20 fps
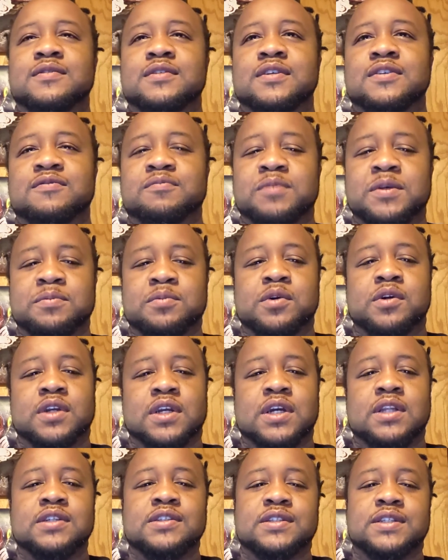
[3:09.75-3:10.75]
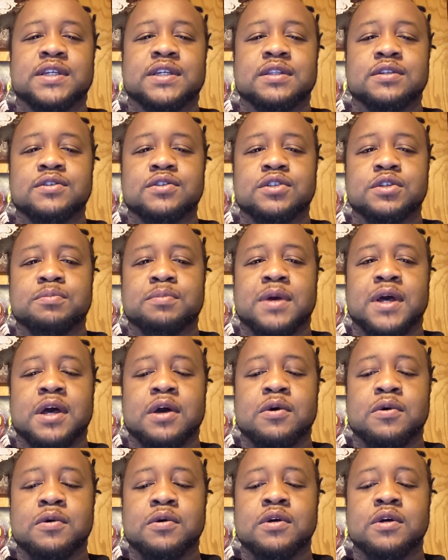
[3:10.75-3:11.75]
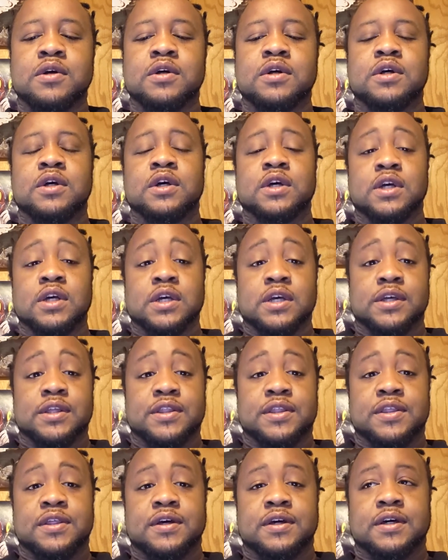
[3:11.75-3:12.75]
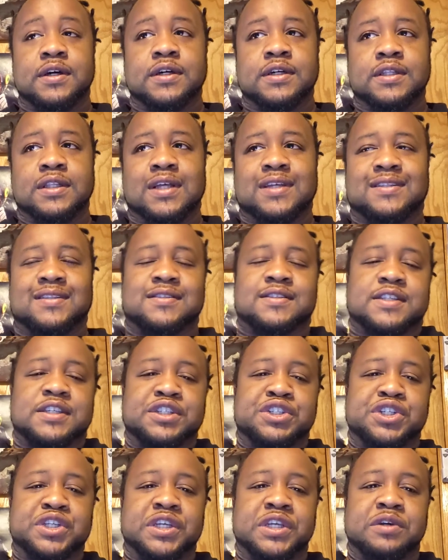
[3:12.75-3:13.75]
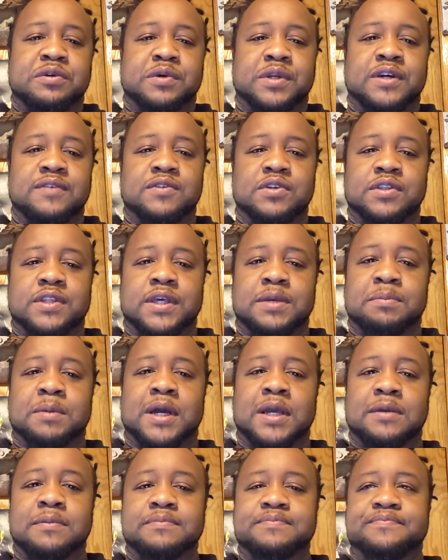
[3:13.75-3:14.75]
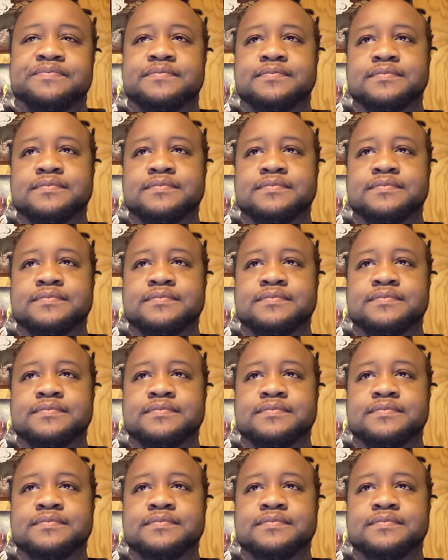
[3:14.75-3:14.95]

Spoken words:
if people are kind of sticklers about the, like, the CG or whatever, they might